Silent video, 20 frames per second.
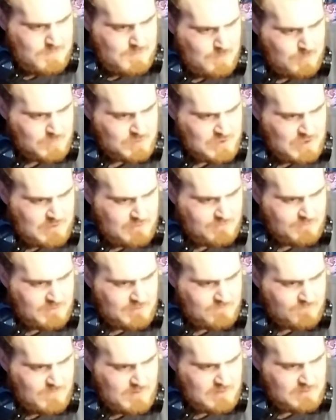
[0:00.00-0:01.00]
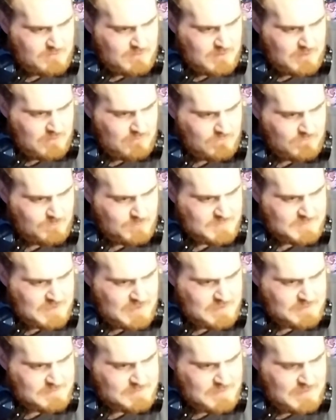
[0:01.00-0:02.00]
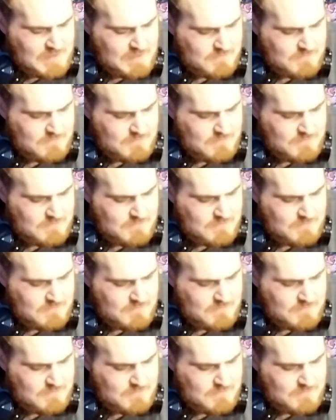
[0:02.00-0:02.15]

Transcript: Trying to think of anything else besides that.